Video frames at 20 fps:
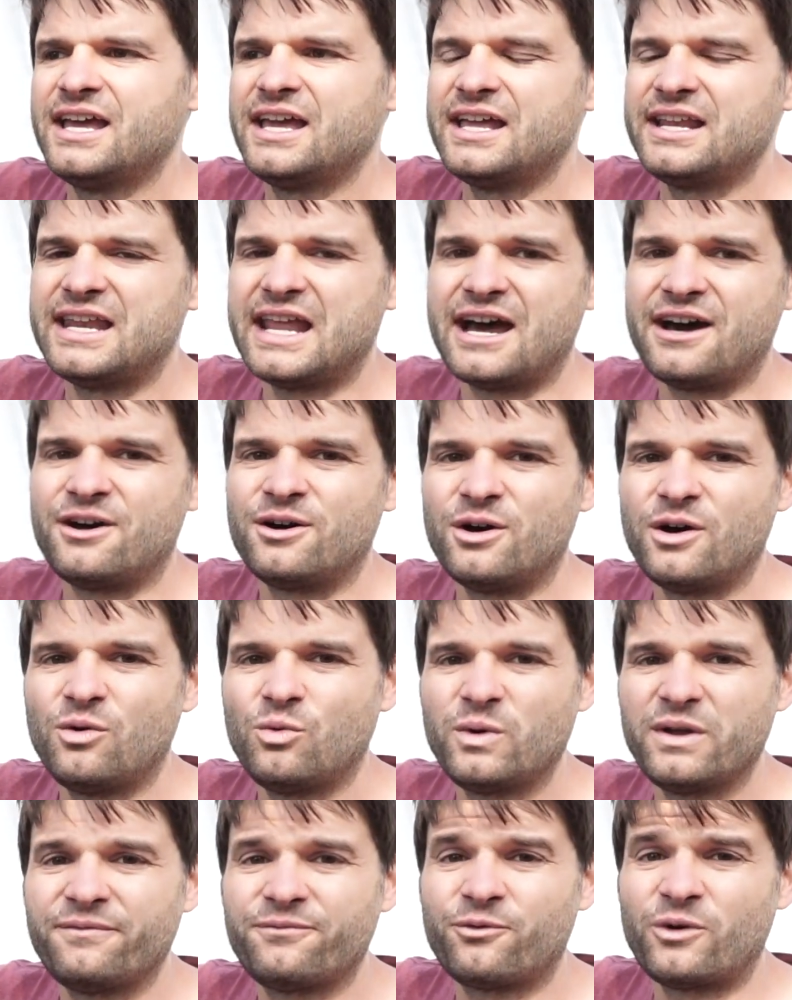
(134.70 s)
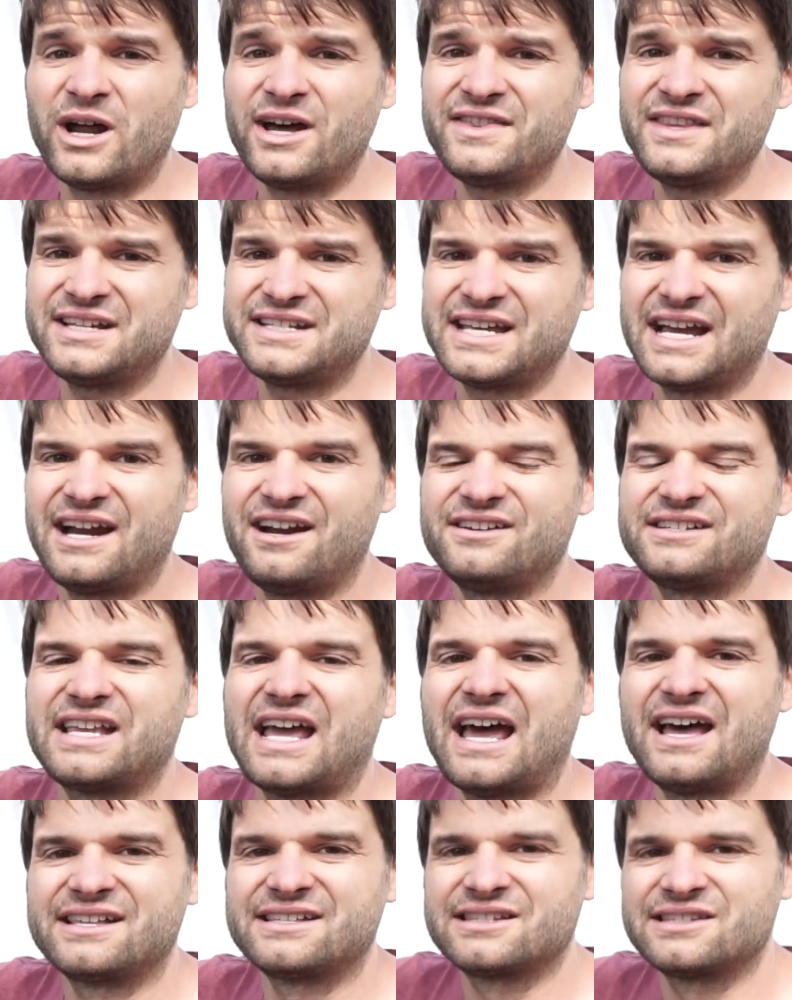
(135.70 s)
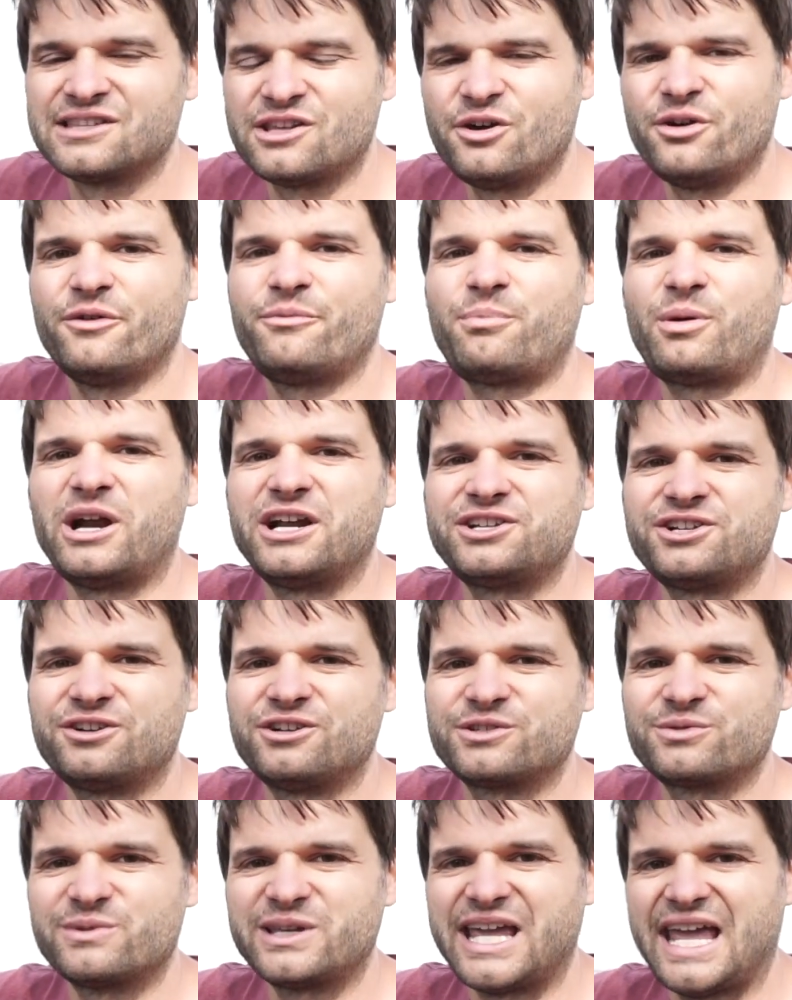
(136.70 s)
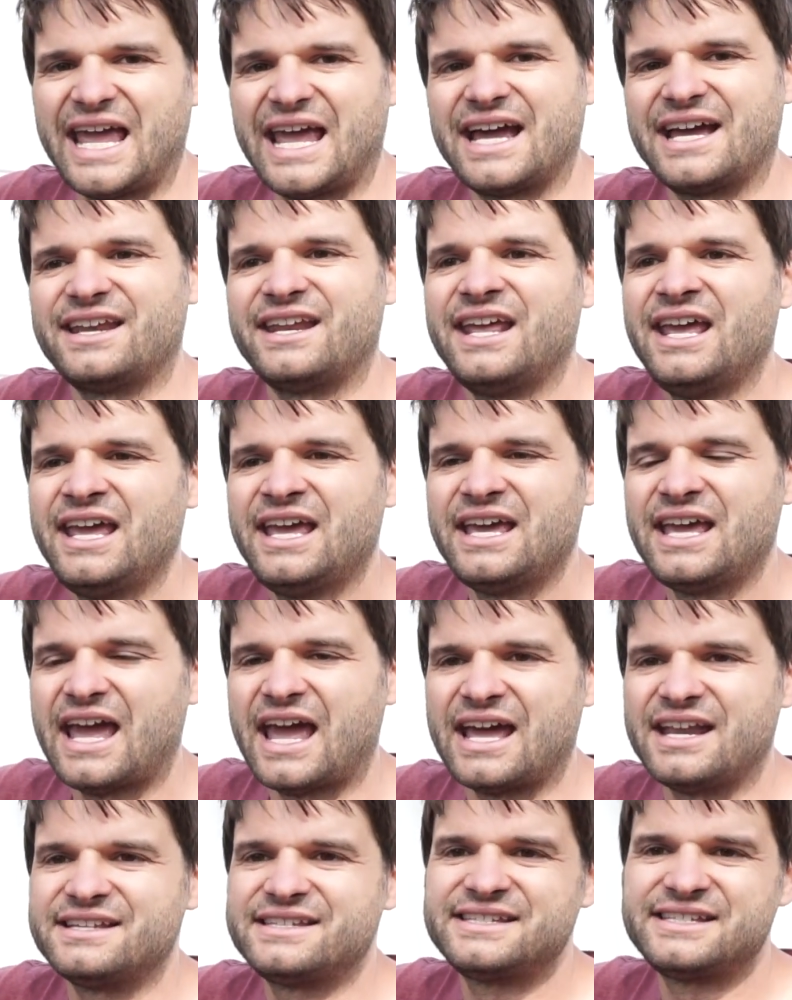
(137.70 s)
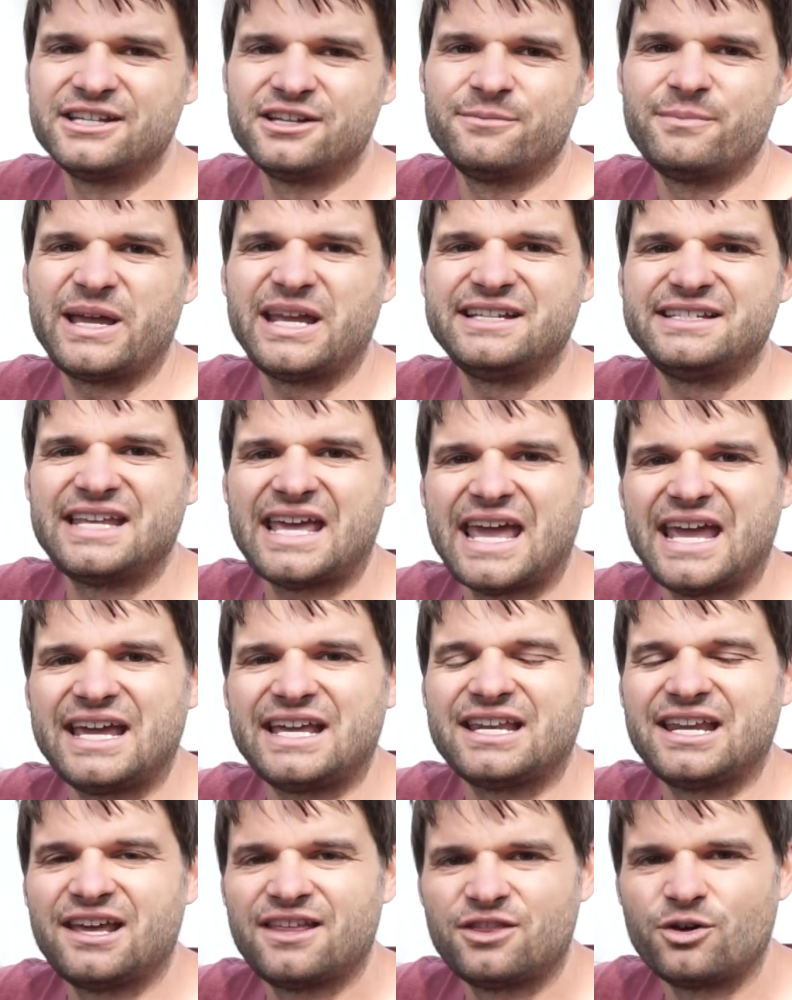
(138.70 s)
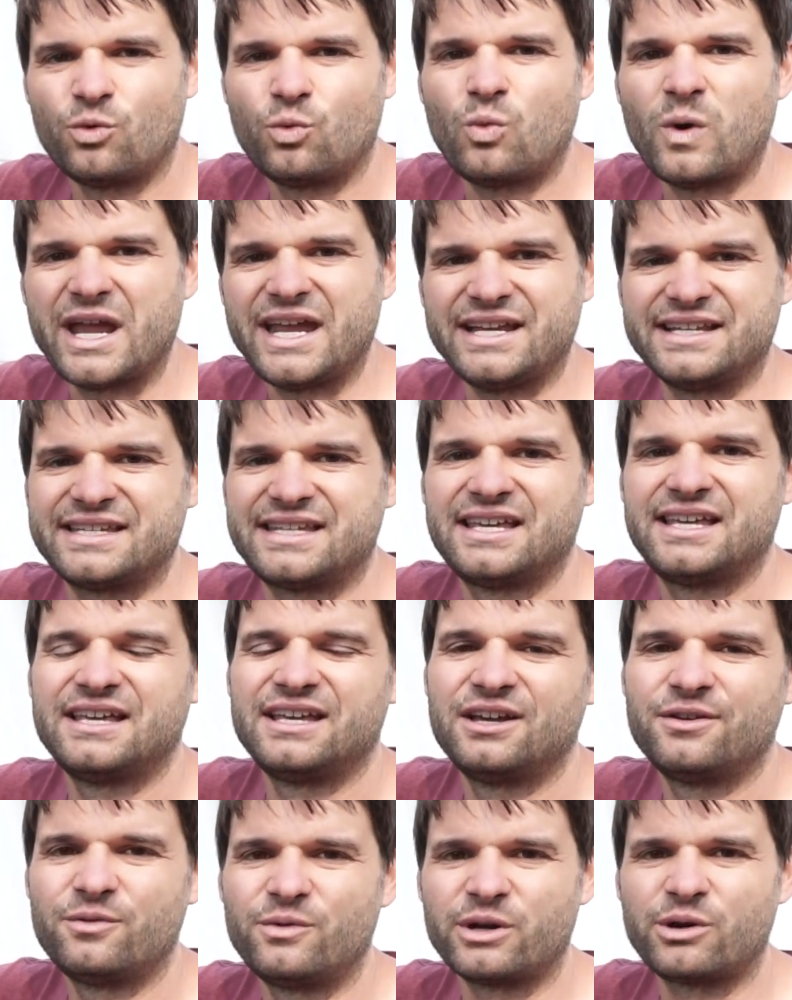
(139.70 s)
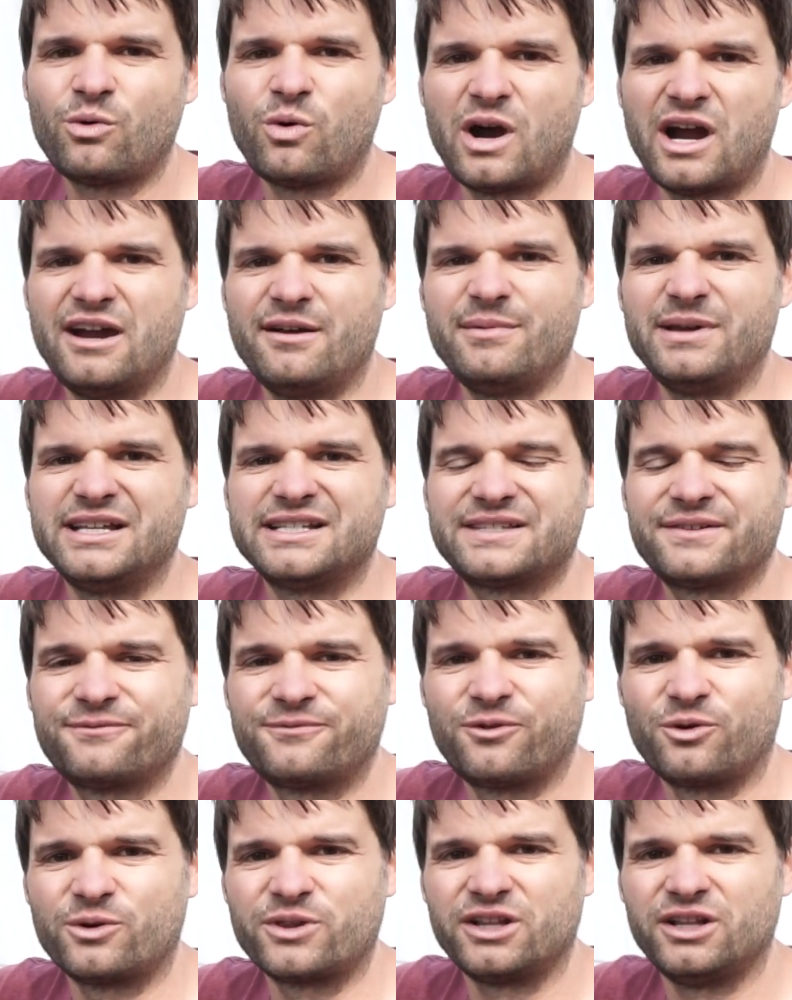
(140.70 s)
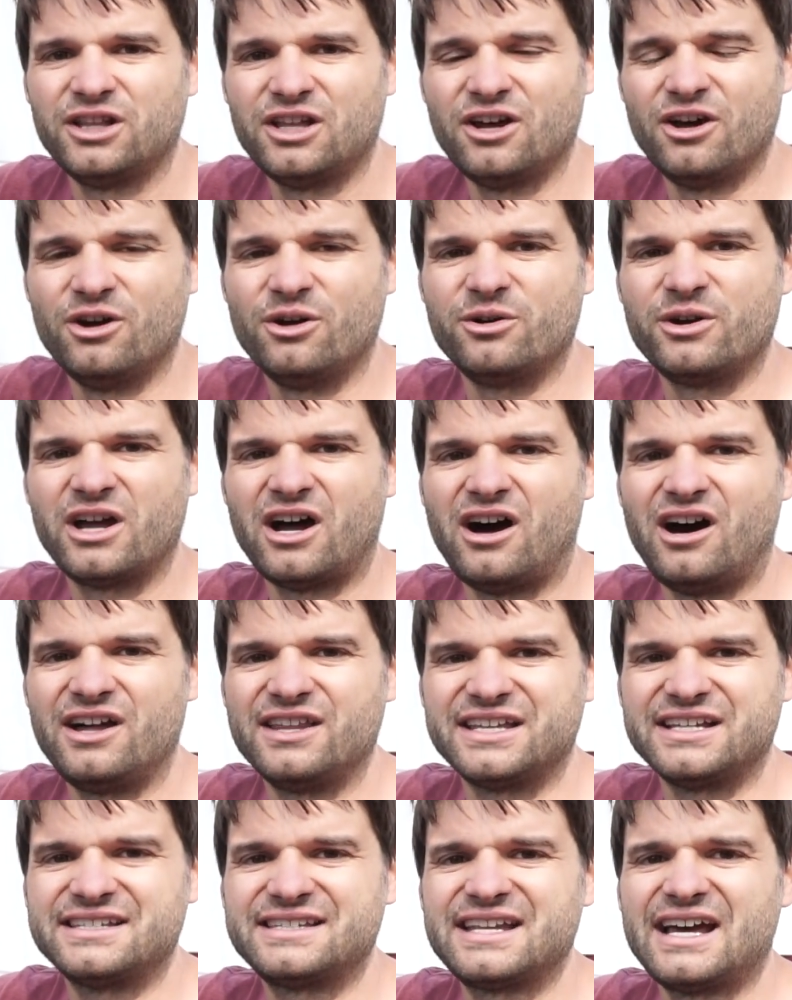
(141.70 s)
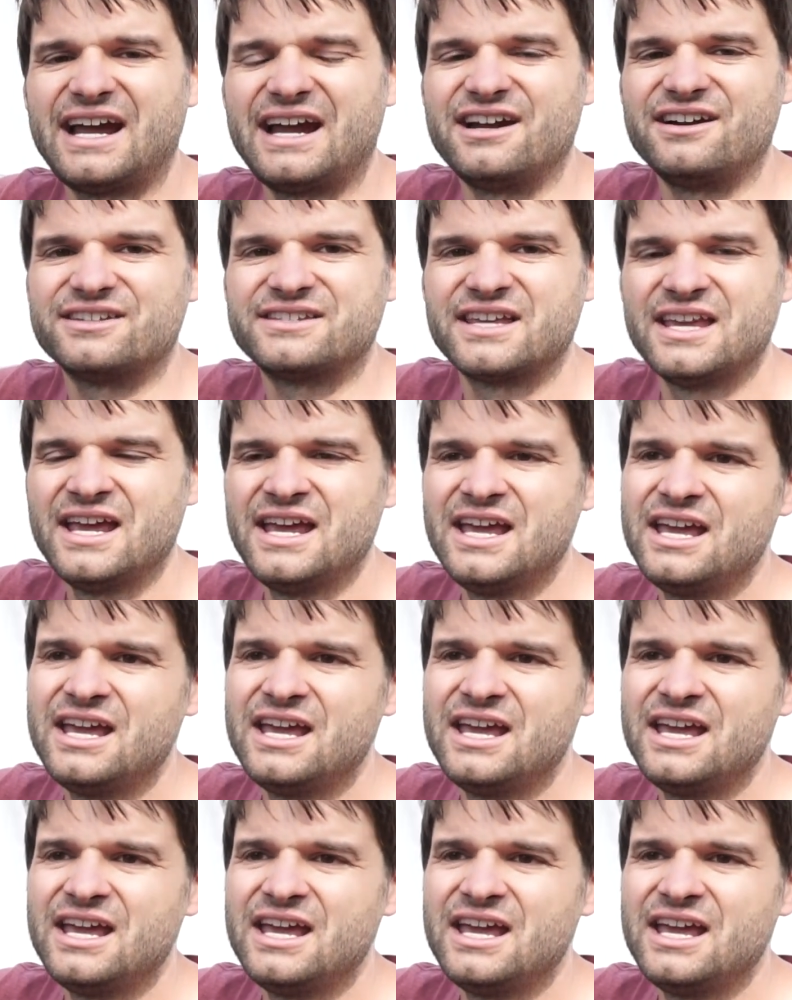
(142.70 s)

Now, we've run the tires as low of pressure as we can and still maintain the weight requirement for the load on these tires,